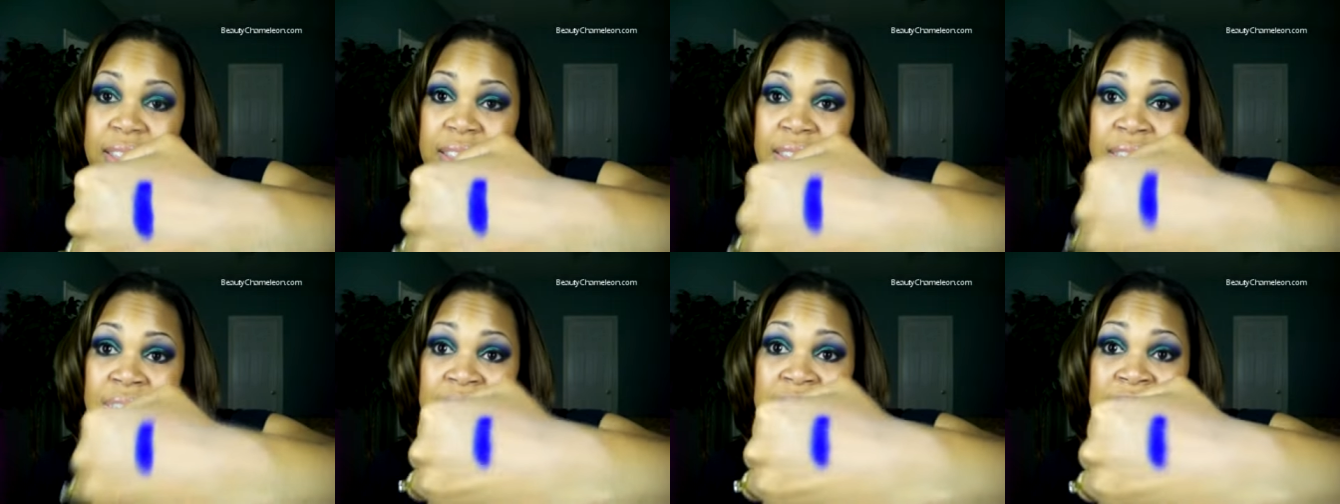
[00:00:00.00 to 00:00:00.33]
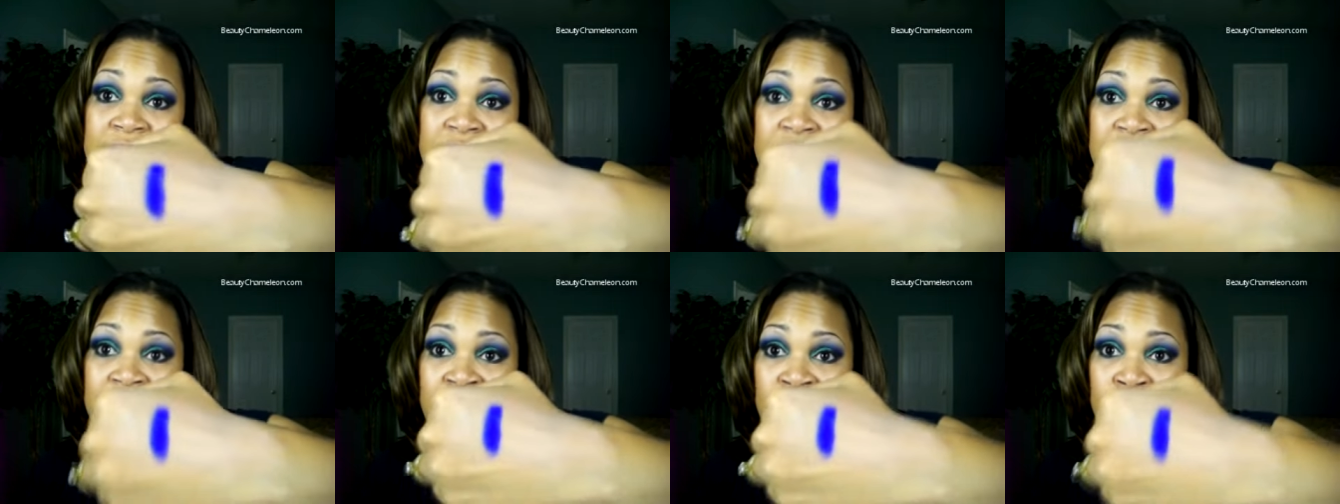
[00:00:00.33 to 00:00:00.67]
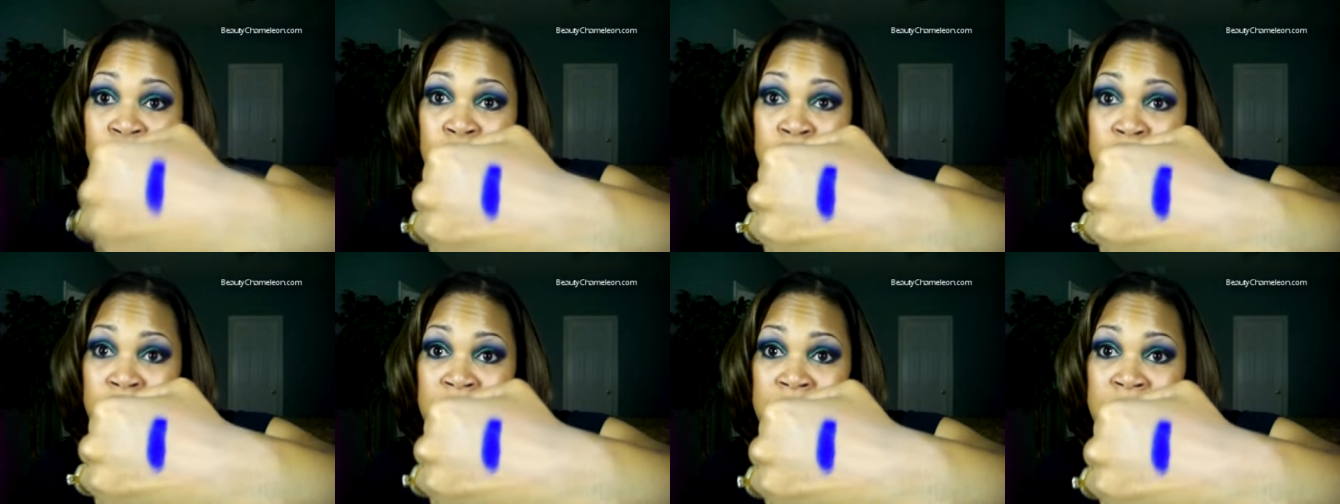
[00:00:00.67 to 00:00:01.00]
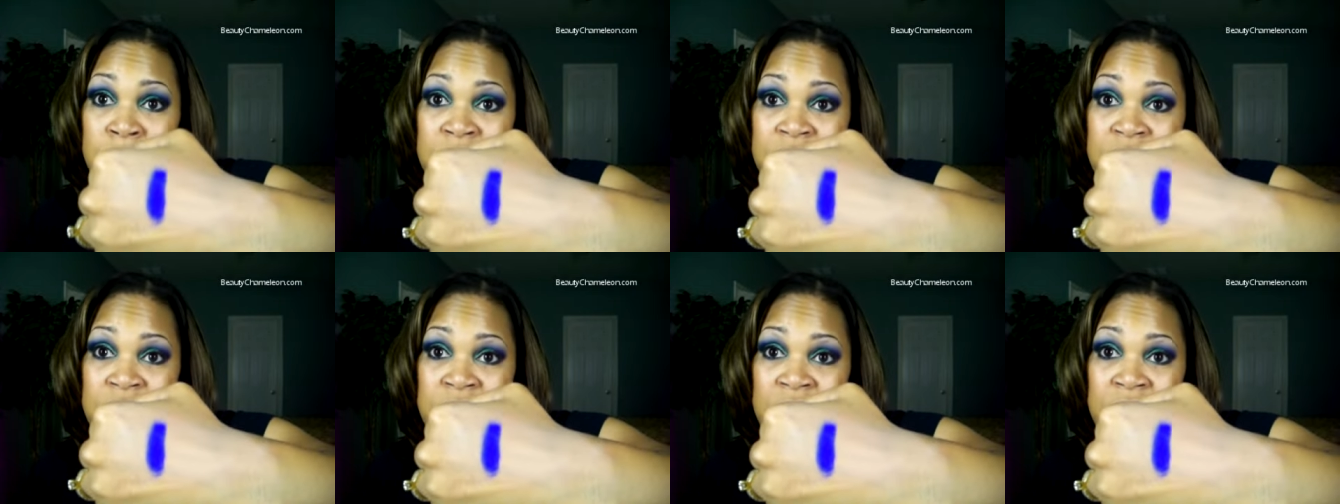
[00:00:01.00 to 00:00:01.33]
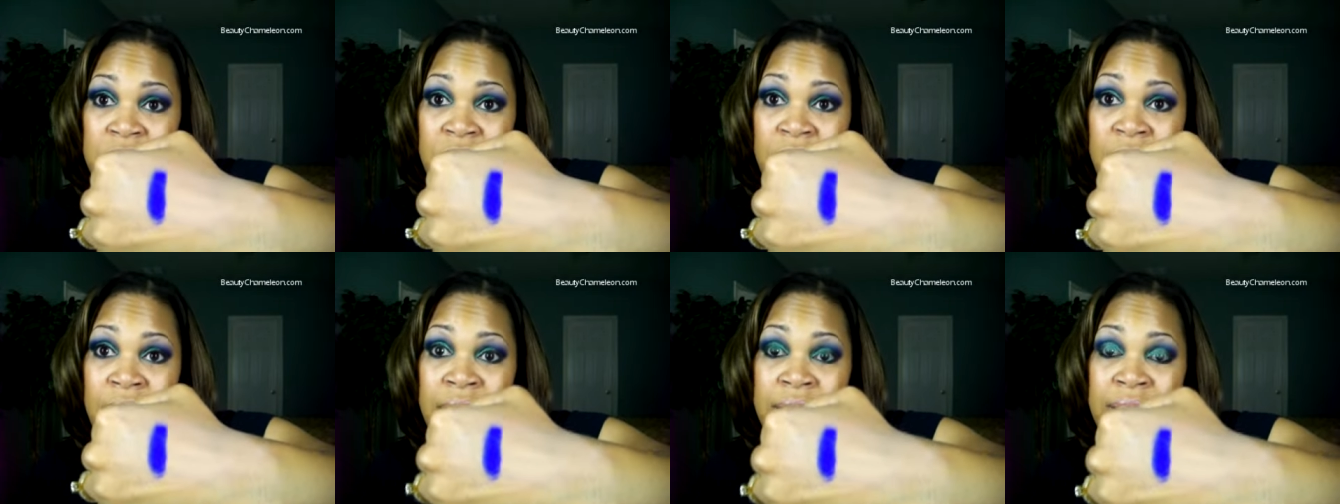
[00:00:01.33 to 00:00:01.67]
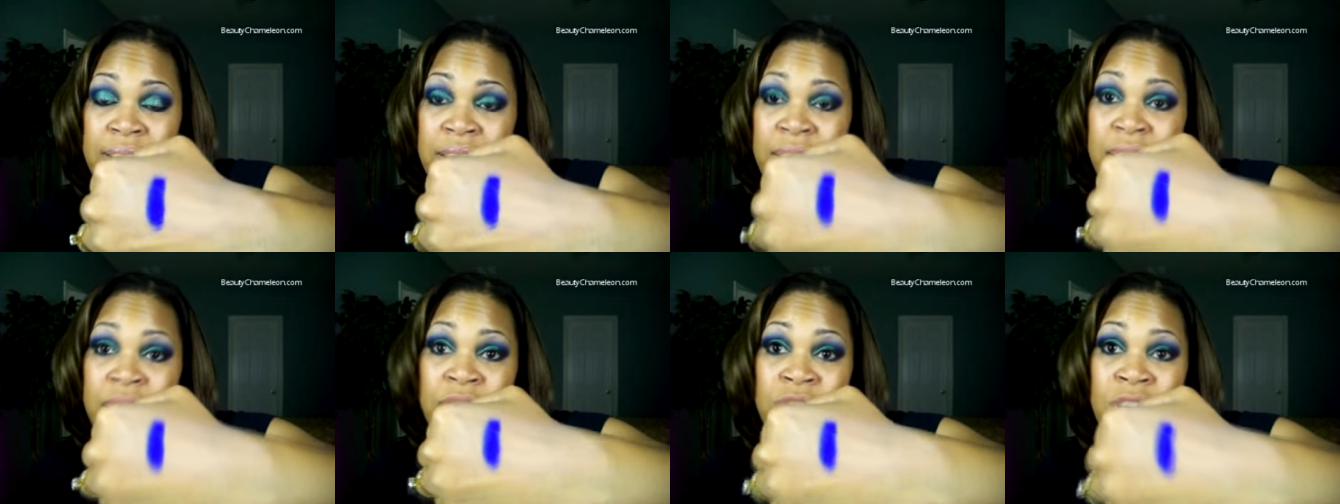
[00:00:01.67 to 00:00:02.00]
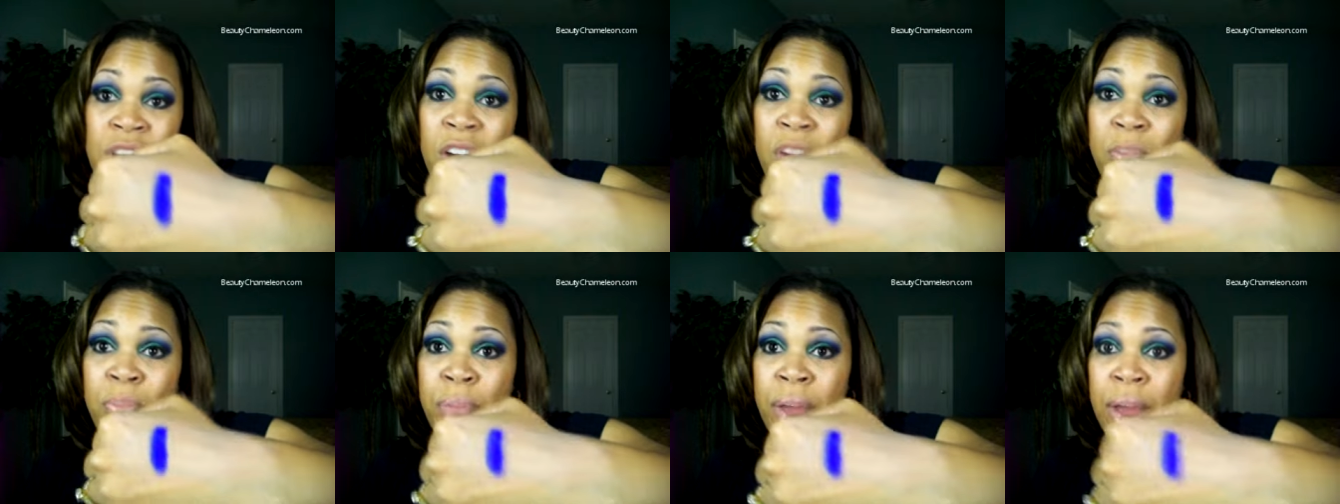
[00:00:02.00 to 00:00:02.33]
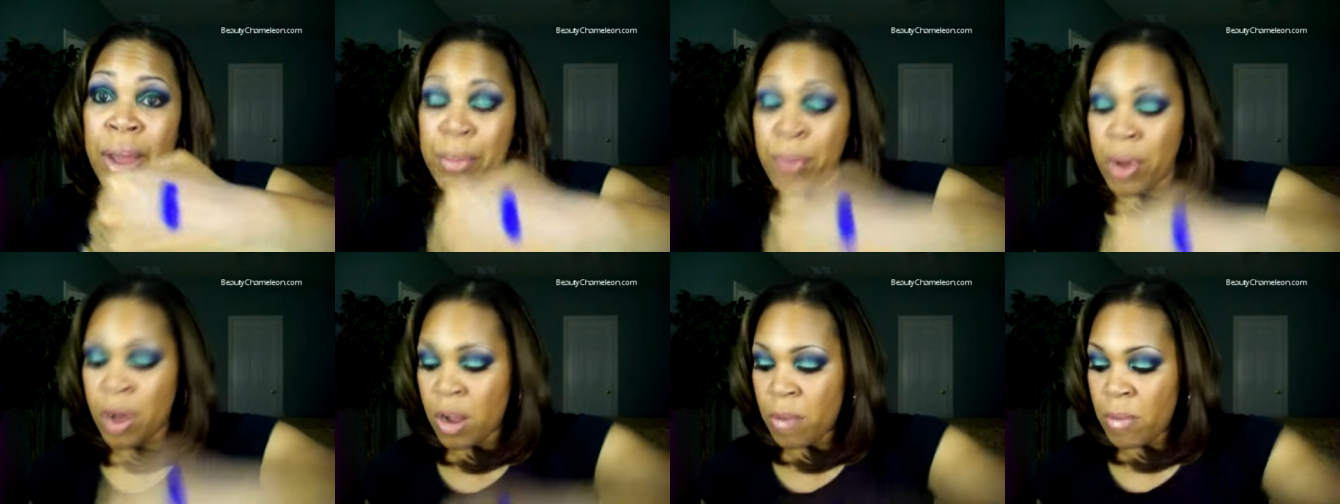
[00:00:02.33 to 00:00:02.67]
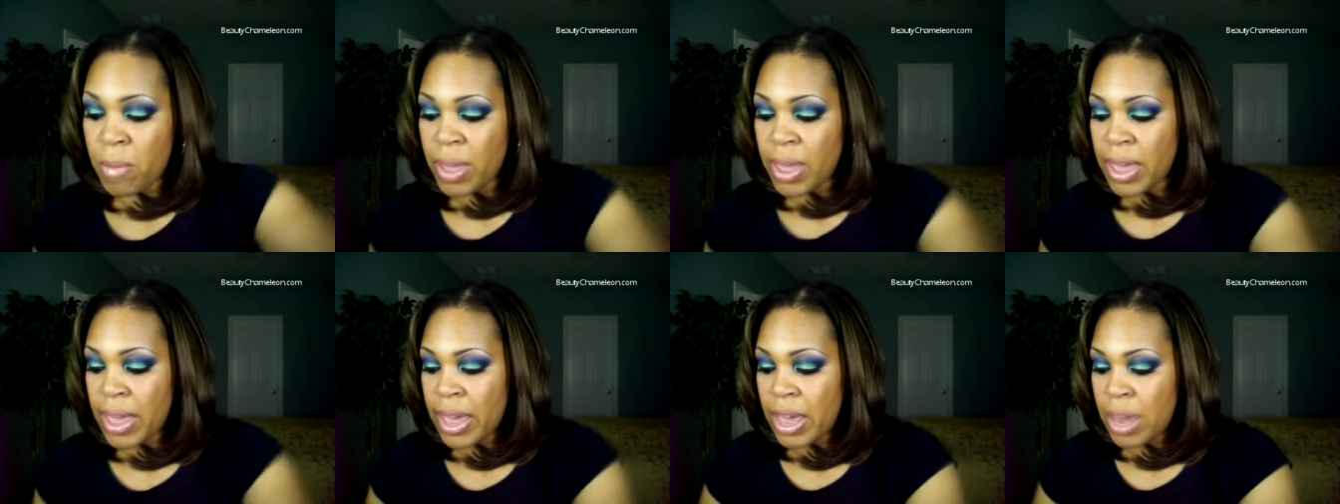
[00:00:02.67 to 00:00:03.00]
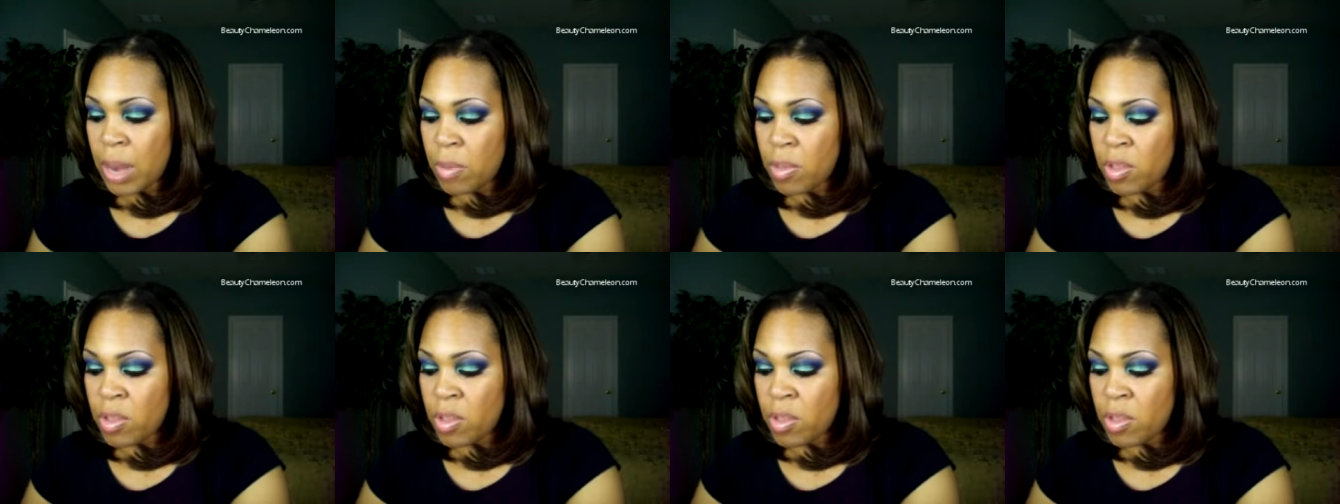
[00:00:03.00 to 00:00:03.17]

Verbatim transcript: is isn't that super pigmented, you guys, and I do have primer on my hand.